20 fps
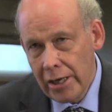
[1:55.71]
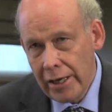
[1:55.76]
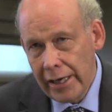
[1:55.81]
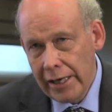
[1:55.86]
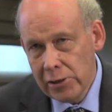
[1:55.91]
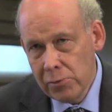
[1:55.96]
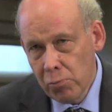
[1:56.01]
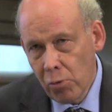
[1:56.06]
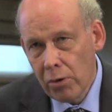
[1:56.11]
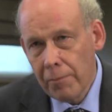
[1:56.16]

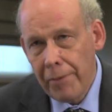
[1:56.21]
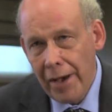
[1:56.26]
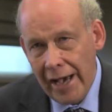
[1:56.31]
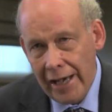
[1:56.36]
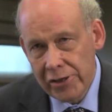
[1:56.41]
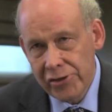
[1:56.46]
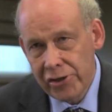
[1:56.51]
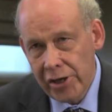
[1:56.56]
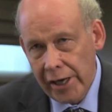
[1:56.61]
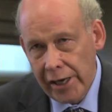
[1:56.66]
is more
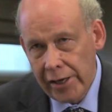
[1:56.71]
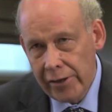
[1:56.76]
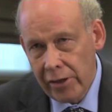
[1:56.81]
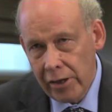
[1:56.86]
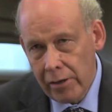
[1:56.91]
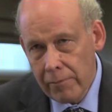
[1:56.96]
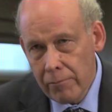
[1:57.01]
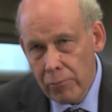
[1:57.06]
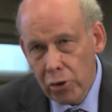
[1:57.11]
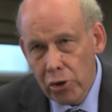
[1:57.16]
passé, and the
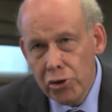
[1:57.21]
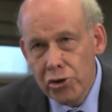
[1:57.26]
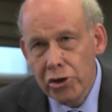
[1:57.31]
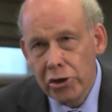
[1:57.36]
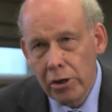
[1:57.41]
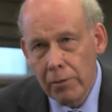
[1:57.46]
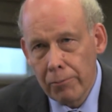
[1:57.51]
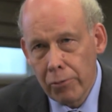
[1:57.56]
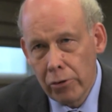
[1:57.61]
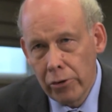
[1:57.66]

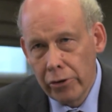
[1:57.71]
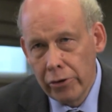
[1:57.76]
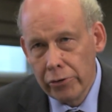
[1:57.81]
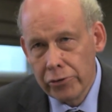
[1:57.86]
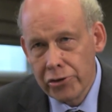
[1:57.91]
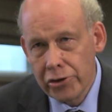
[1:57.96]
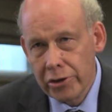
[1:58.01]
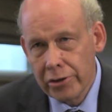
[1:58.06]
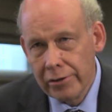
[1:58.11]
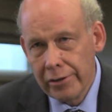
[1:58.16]
emergent
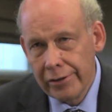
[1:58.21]
approach